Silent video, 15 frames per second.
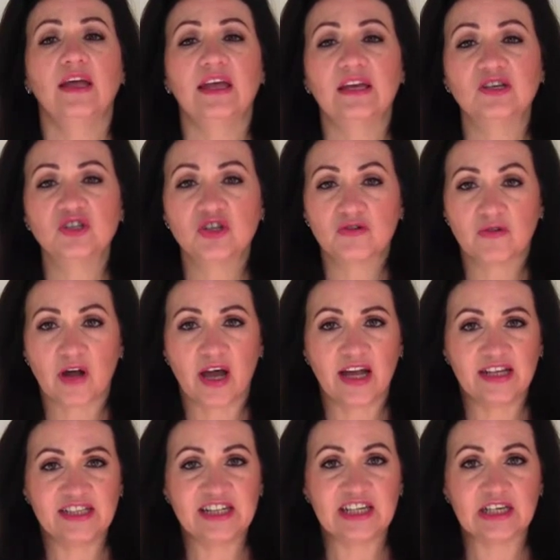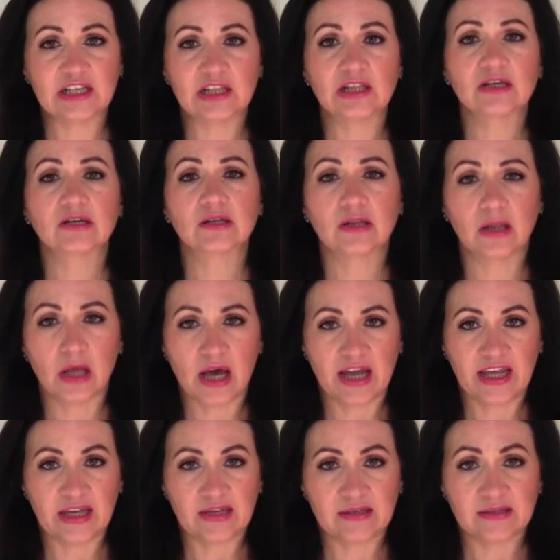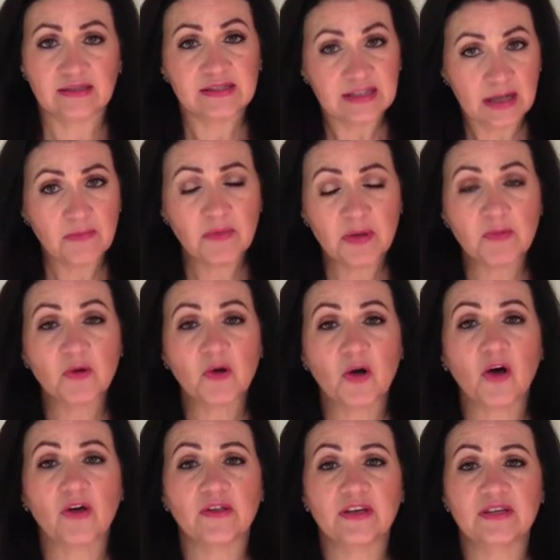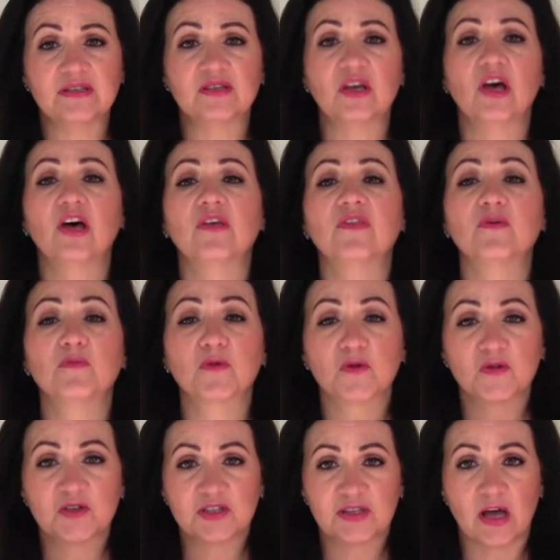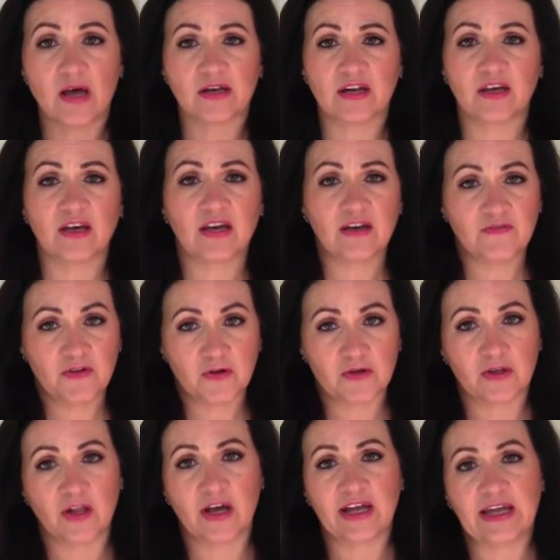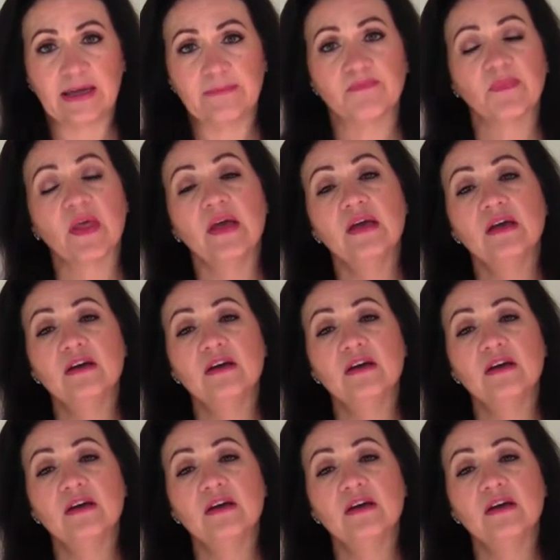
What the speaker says: is your ideal client. Some people call this the persona of your client.